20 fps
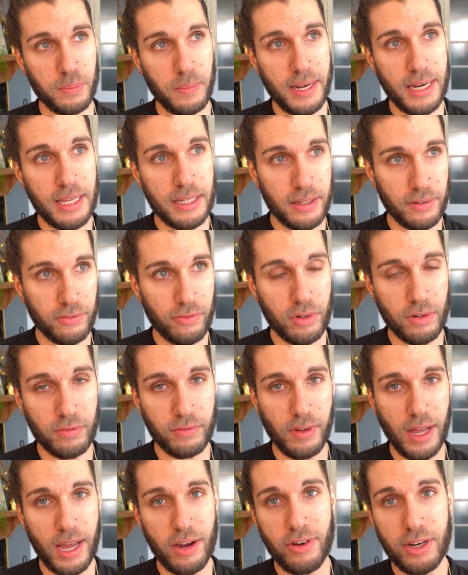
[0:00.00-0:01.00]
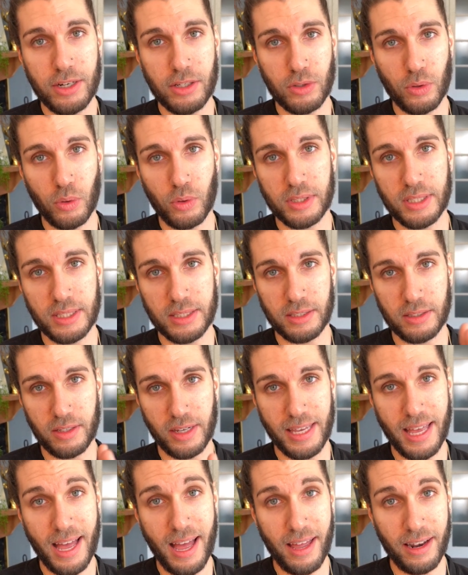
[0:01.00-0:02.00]
many different varied sources as
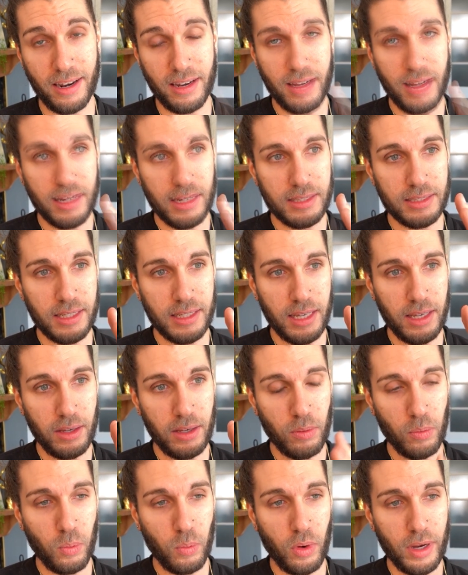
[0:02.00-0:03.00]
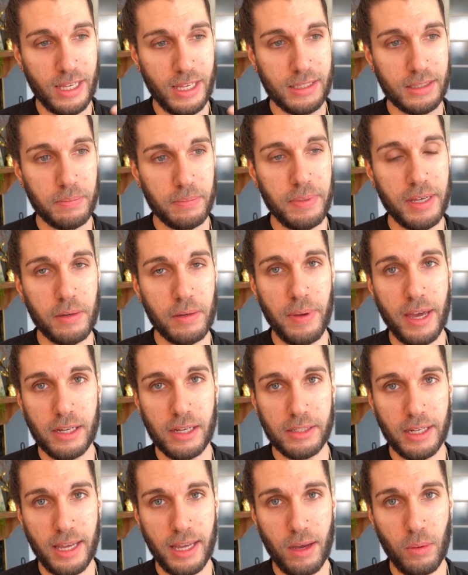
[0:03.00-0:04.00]
I can, and see what is the big
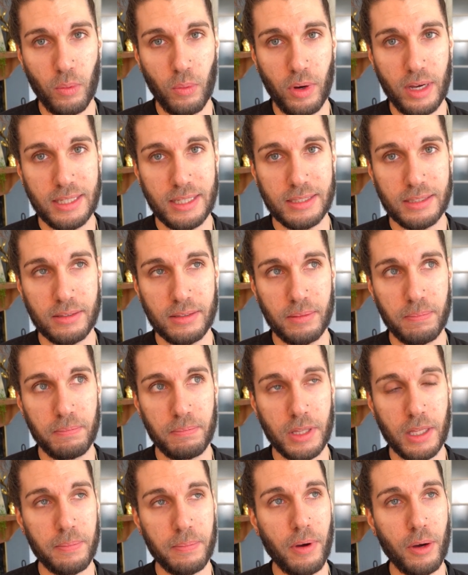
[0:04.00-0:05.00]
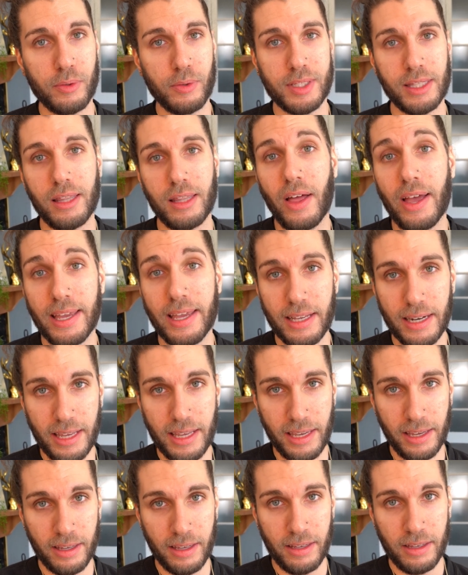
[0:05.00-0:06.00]
picture here, what is the most
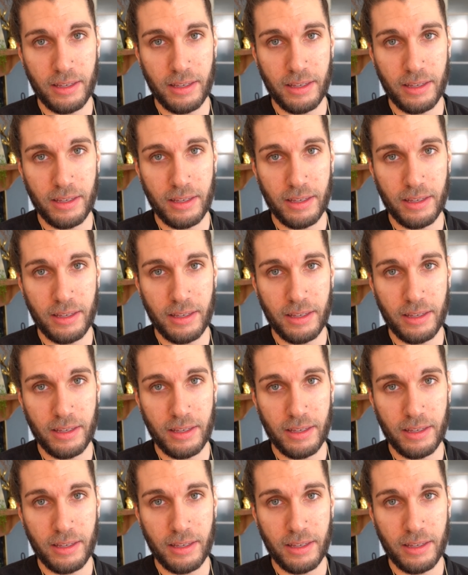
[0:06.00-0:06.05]
likely